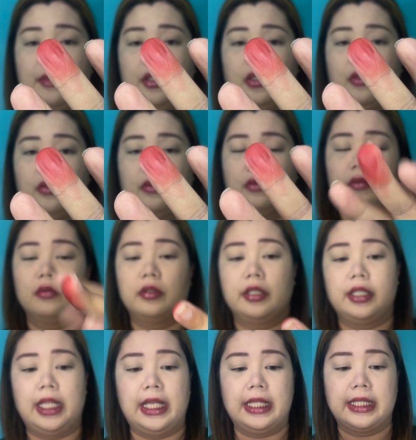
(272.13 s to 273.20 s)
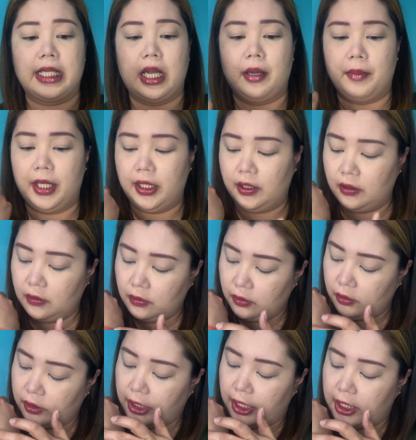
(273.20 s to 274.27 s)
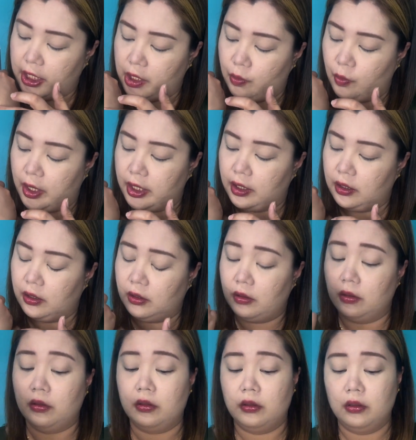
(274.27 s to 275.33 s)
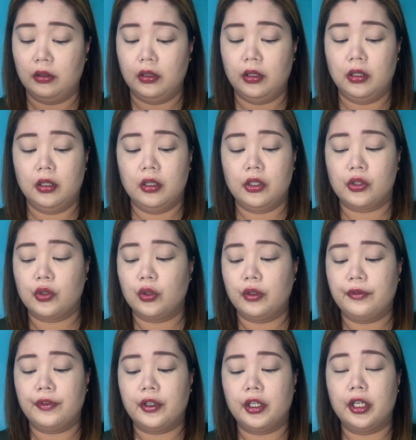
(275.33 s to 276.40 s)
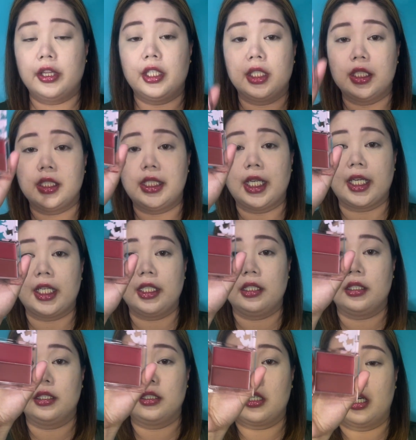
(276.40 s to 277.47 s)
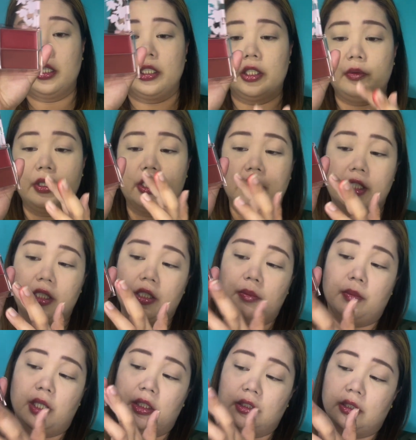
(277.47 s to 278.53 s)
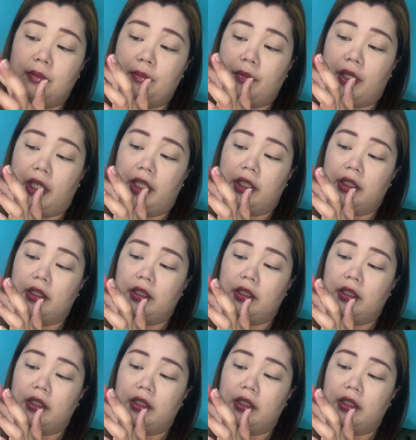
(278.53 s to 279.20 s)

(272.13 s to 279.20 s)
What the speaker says: yung stain sa kamay. Naiiwan. So, for the second color, which is the bottom part,